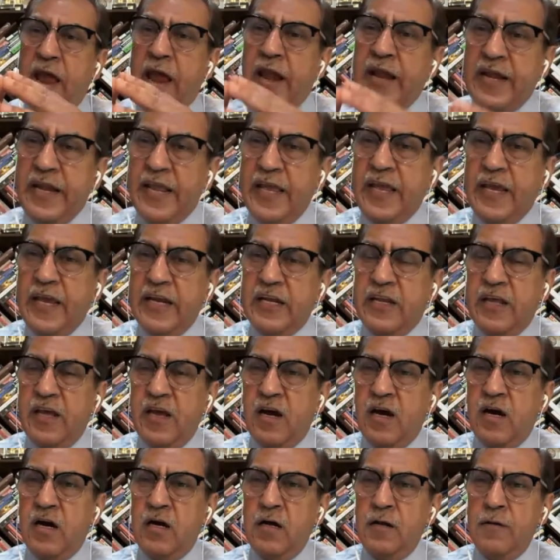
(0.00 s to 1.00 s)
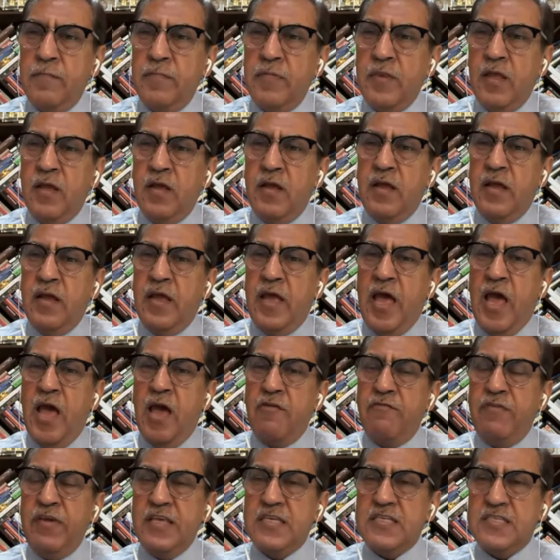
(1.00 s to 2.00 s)
Ending it here,
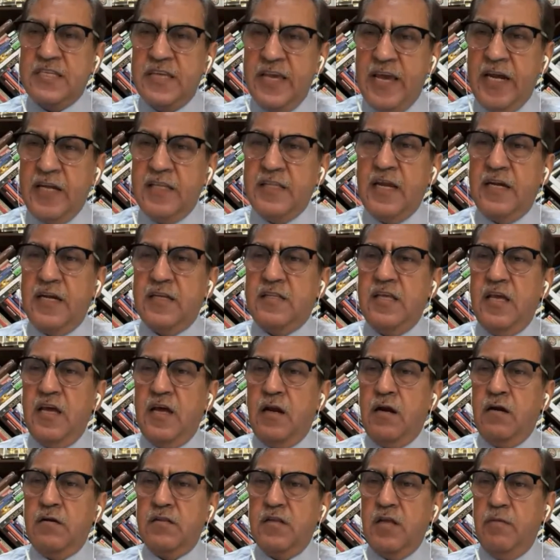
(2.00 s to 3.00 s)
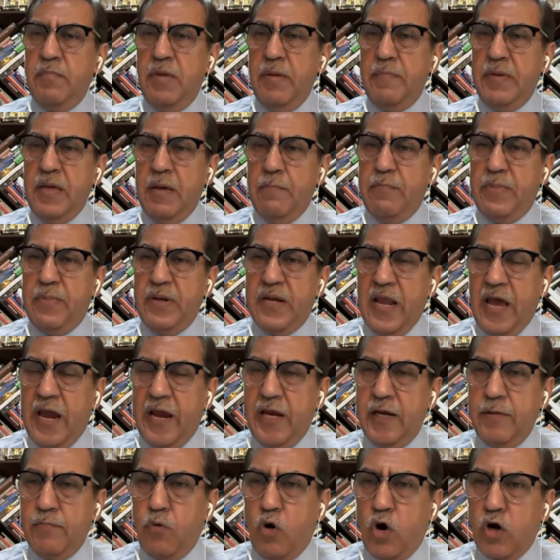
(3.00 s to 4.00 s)
having said that there may be a
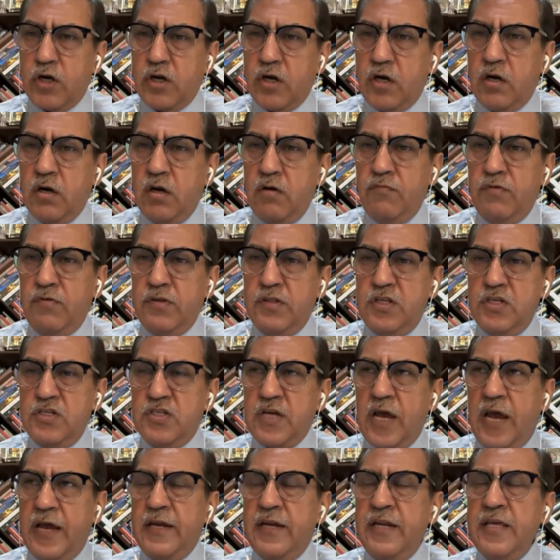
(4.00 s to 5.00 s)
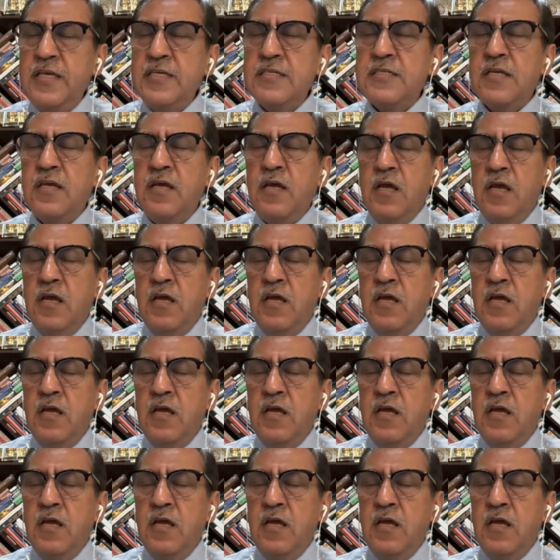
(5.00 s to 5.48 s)
benign border with the Chinese,